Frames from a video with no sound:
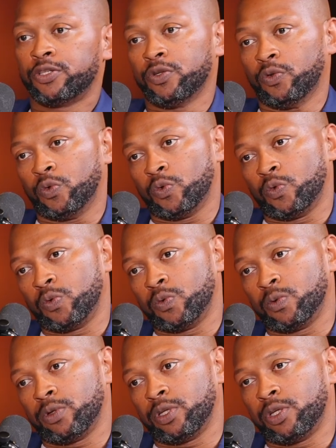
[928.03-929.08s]

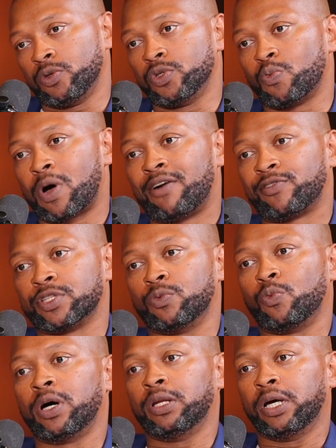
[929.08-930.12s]
to use Waffles and
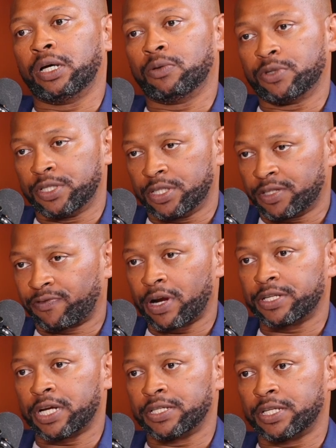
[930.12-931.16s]
Whatnot, which is this
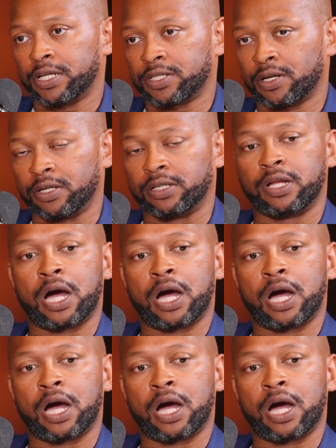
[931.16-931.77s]
franchise that I started,